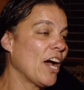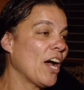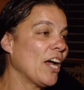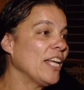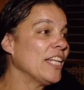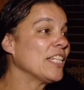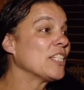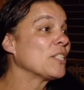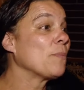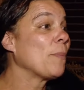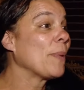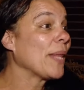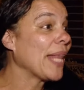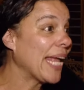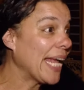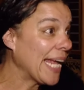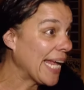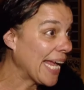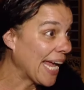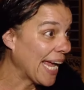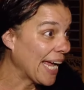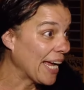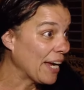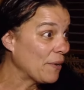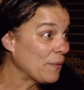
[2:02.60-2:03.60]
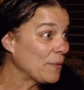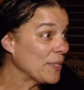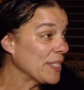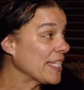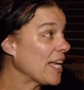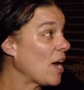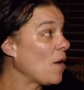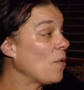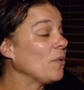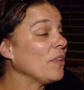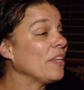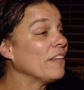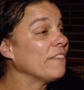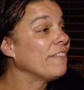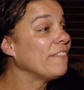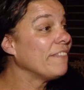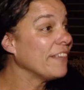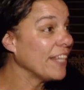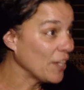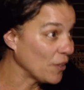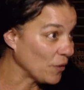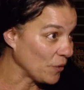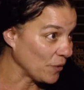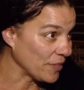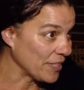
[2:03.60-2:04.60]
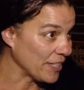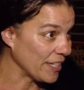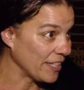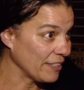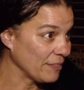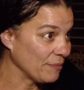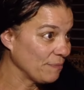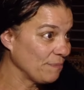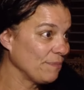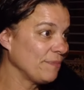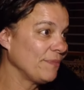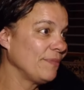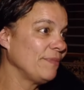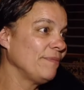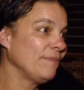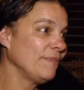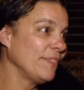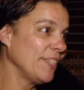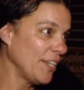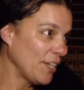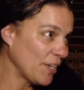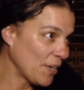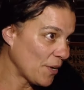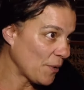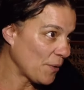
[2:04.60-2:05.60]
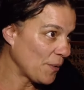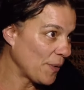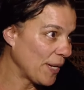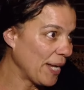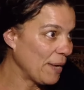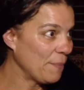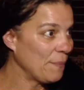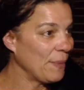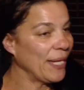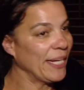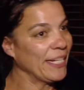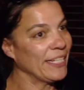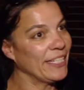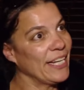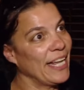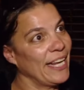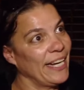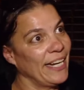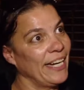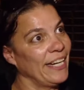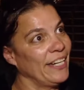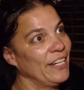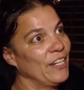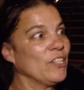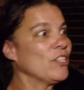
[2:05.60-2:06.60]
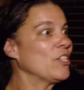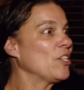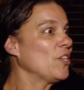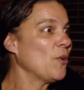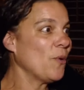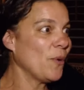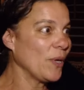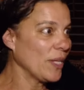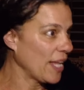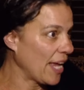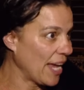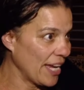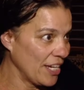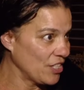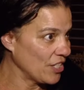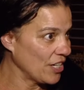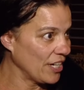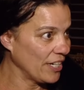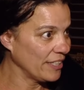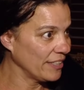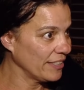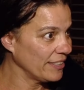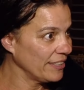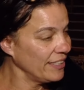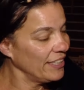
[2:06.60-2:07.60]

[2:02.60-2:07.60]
his blanket was out in the field. You know what I mean? And then there's no Elijah.